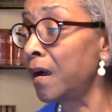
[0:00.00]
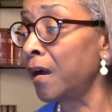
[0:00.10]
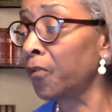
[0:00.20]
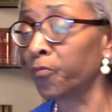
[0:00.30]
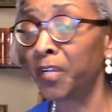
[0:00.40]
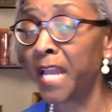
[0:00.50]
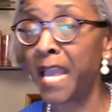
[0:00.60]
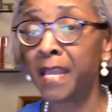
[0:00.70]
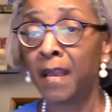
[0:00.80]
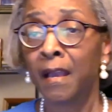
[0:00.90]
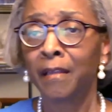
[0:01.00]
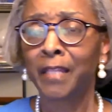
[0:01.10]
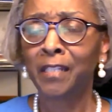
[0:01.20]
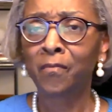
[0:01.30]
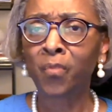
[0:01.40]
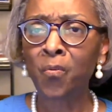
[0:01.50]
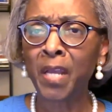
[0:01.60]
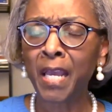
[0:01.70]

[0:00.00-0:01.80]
Renee, that, okay,